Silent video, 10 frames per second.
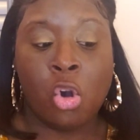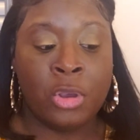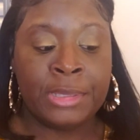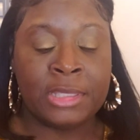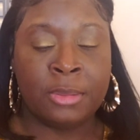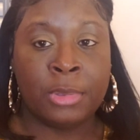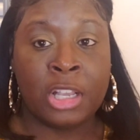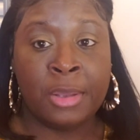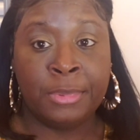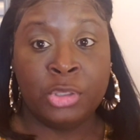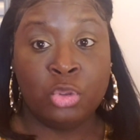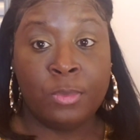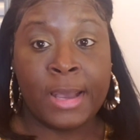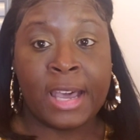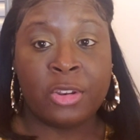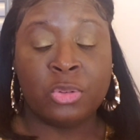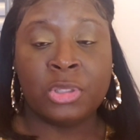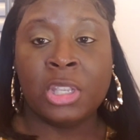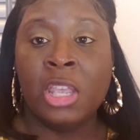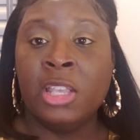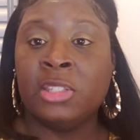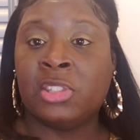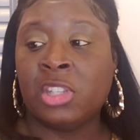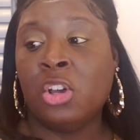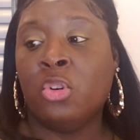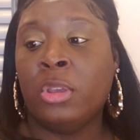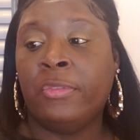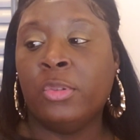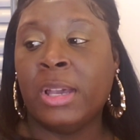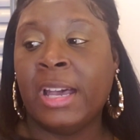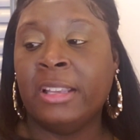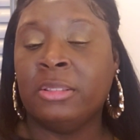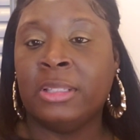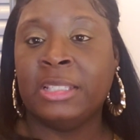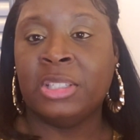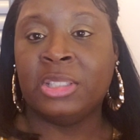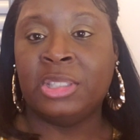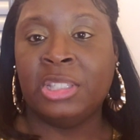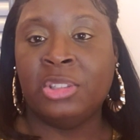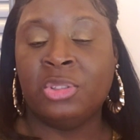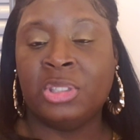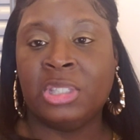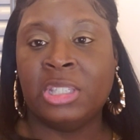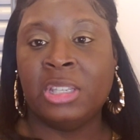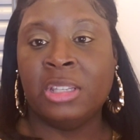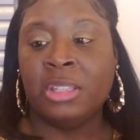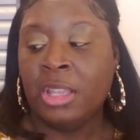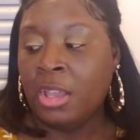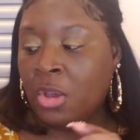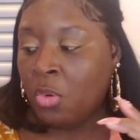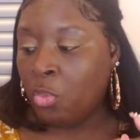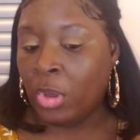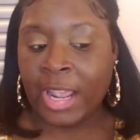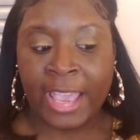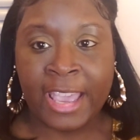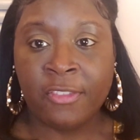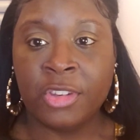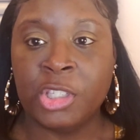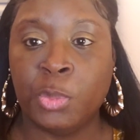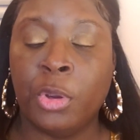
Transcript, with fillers: on some a couple of new bottles so if you guys would like to continue to see what i have in this